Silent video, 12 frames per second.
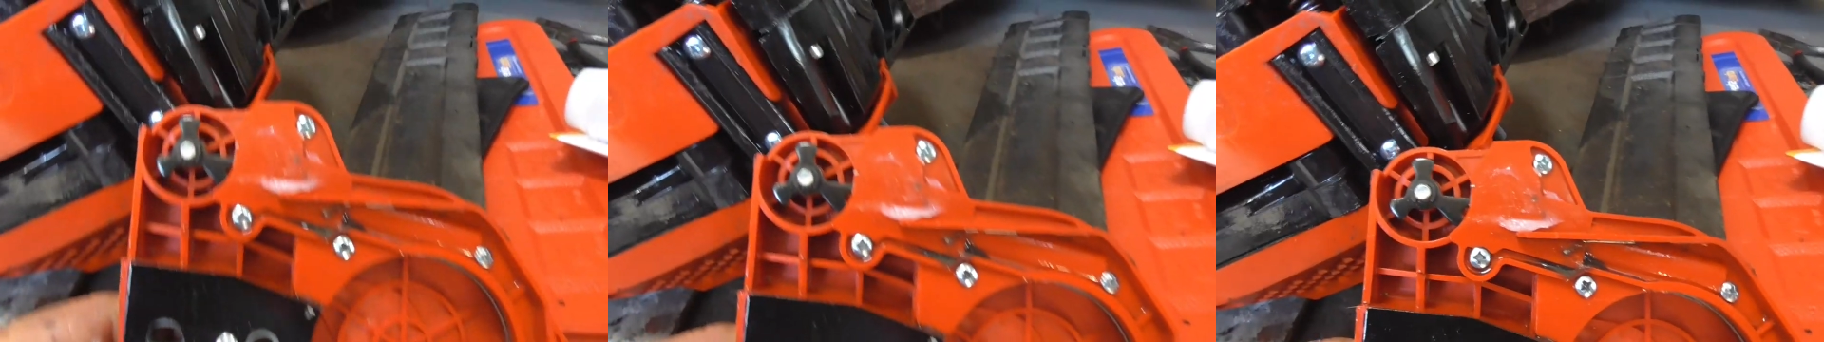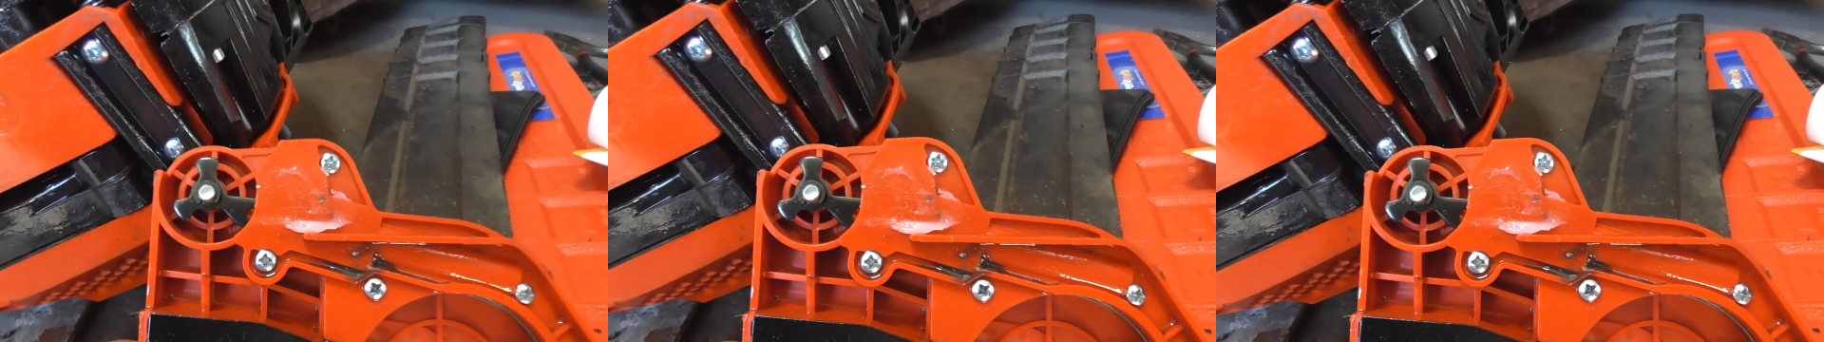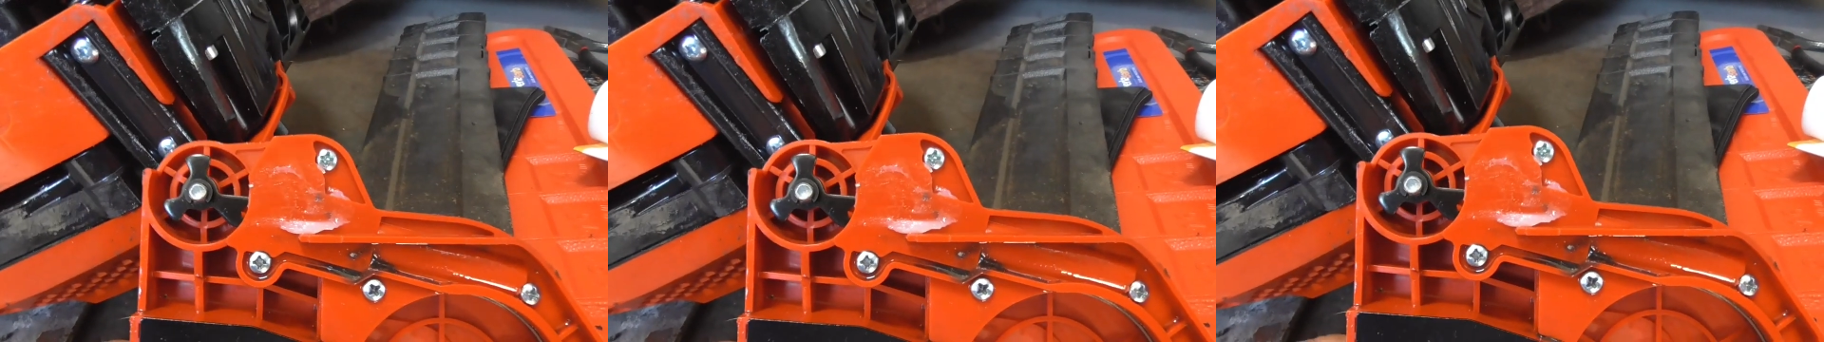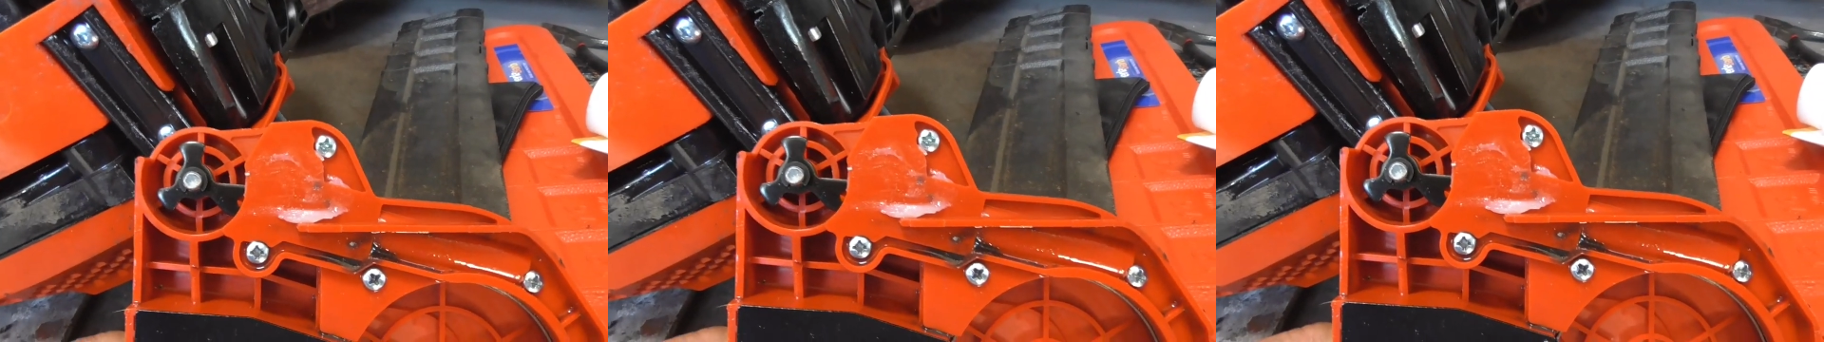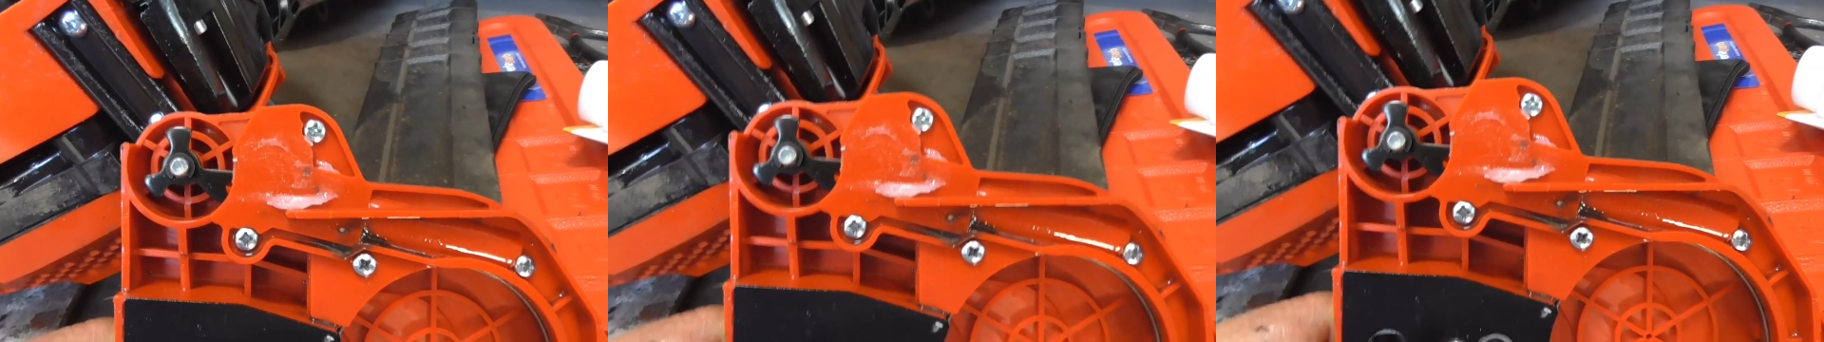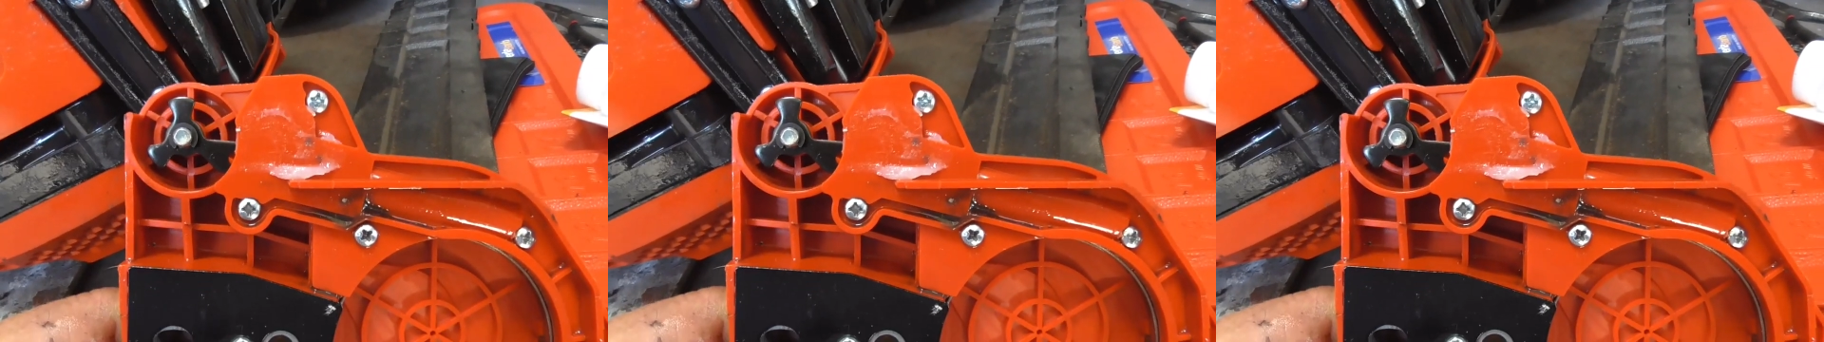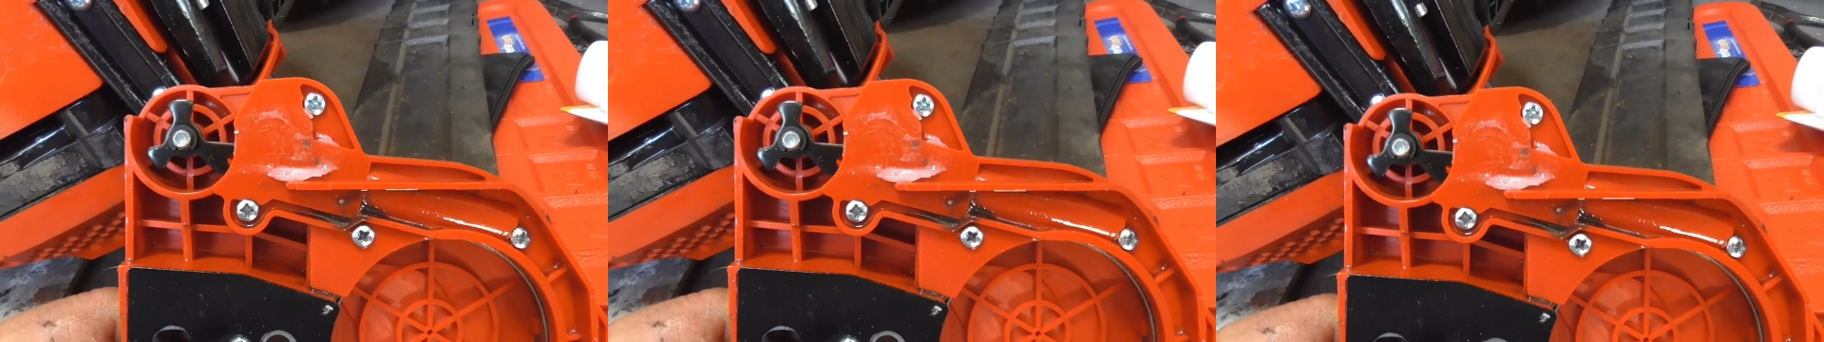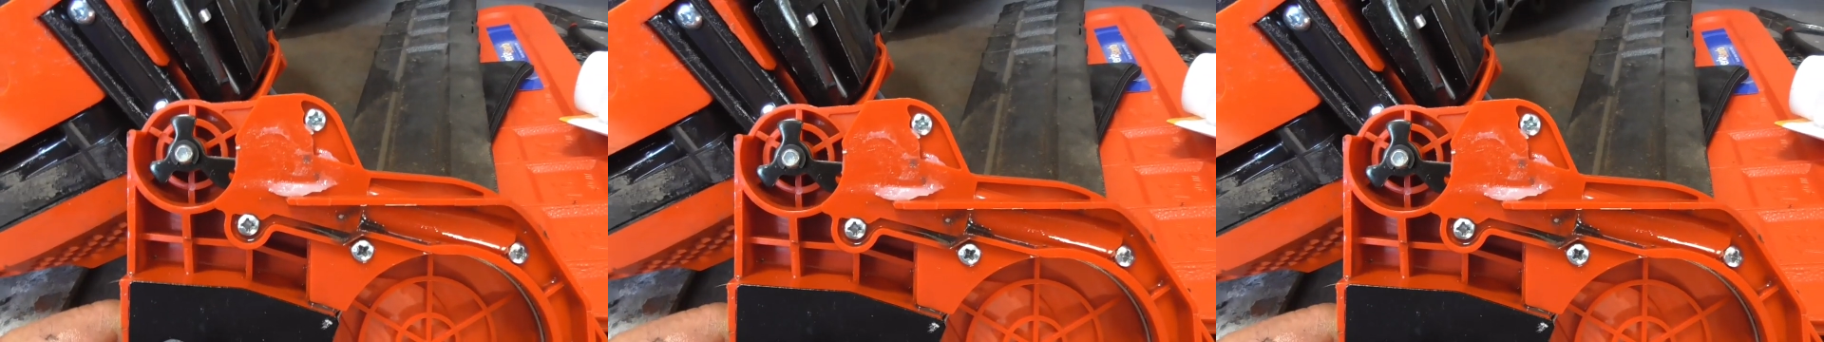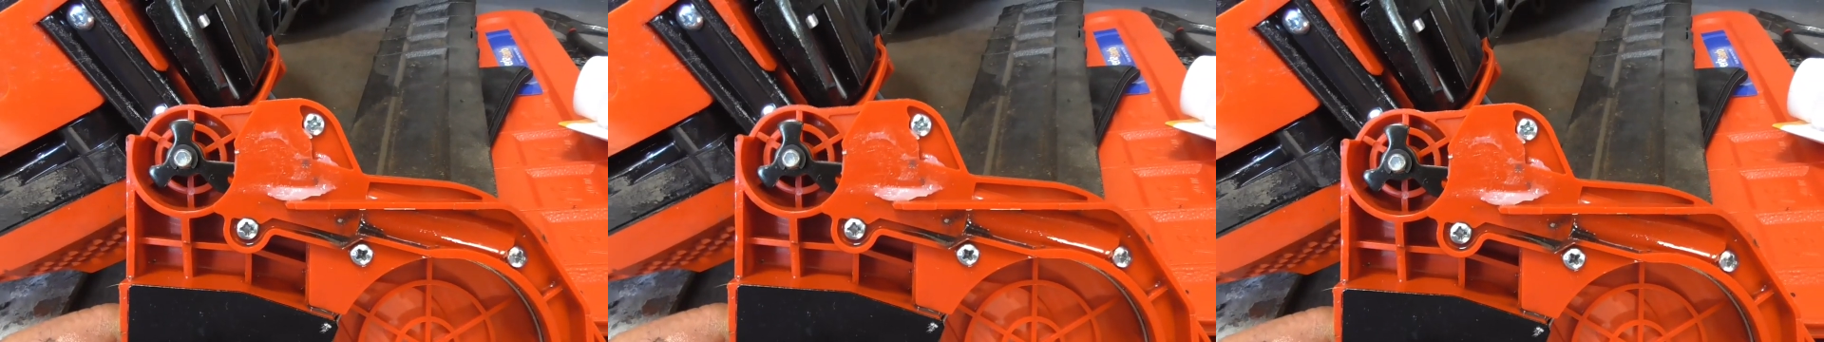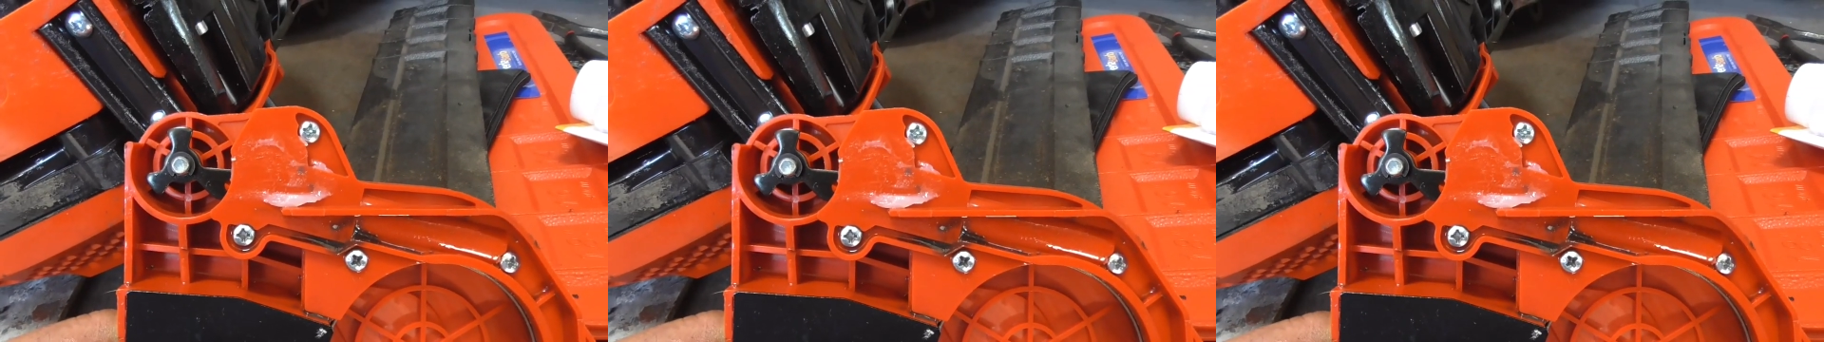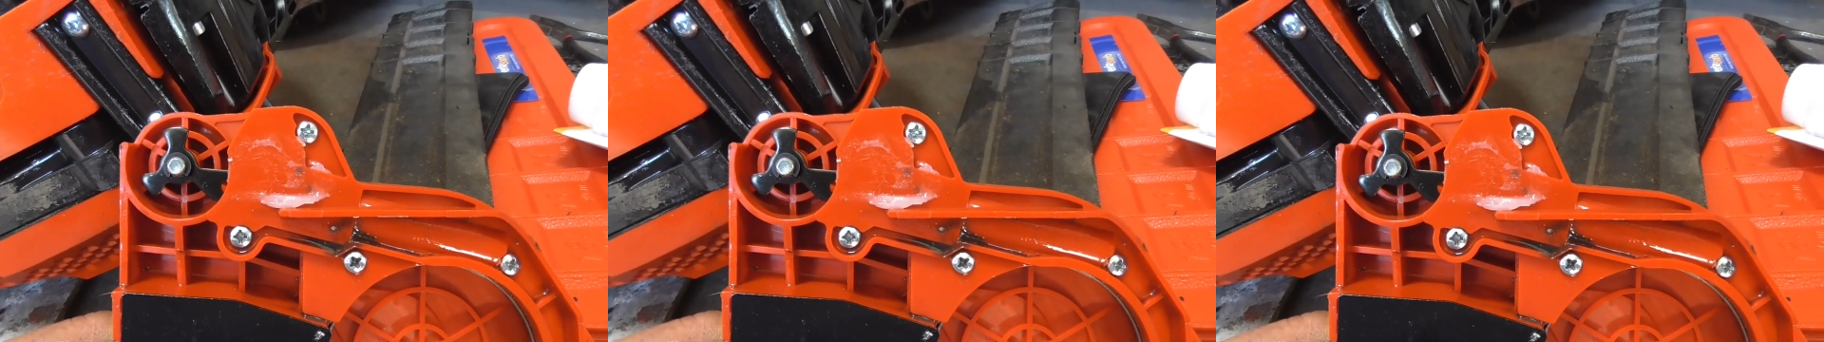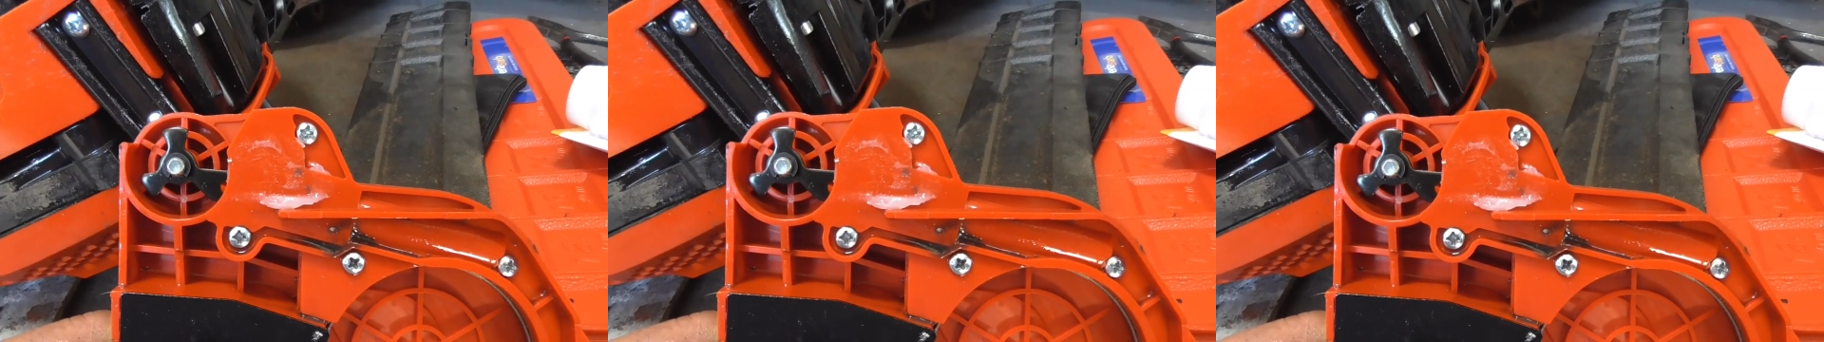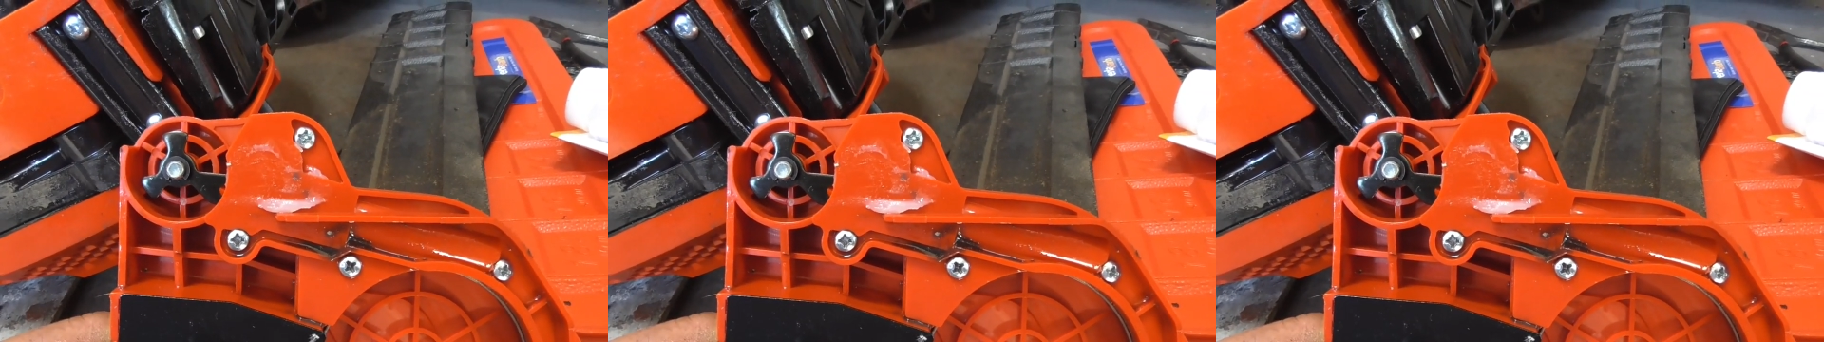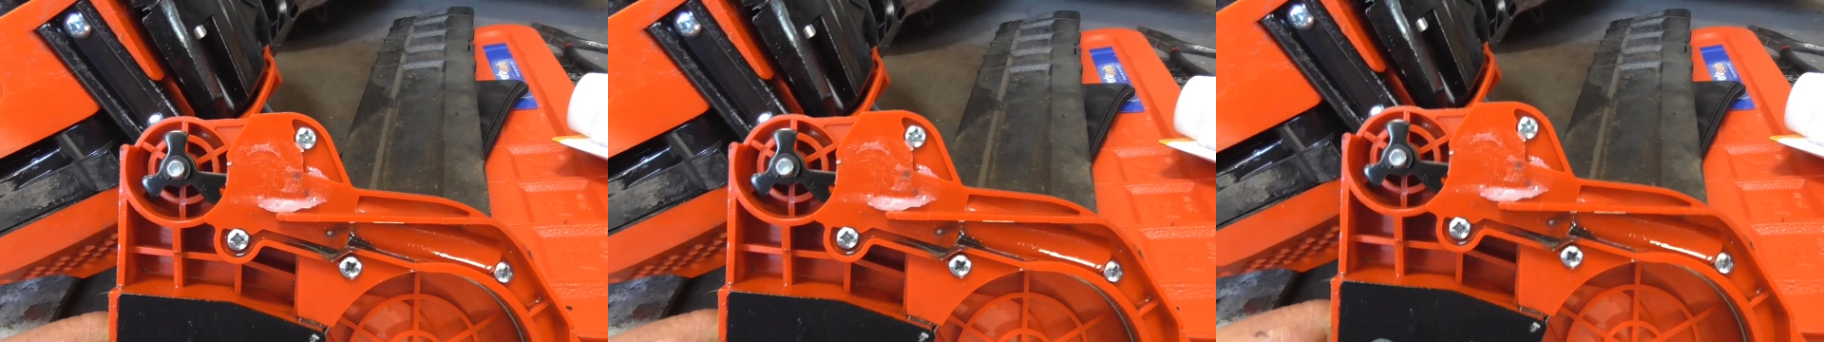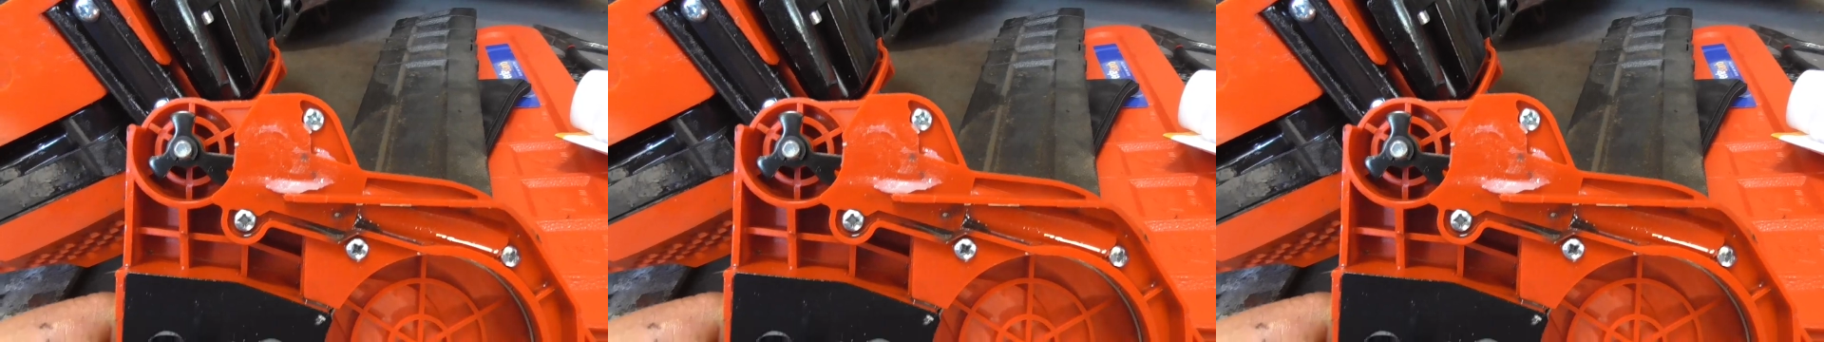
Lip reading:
No face is visible, so there are no lips to read.